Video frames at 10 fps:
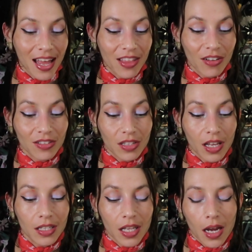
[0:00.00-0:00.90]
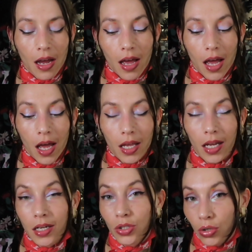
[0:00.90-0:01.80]
There's, it's like a, a
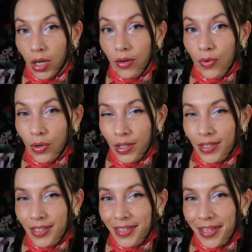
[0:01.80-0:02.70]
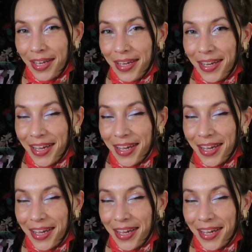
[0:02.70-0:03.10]
hidden trick of yours. Like,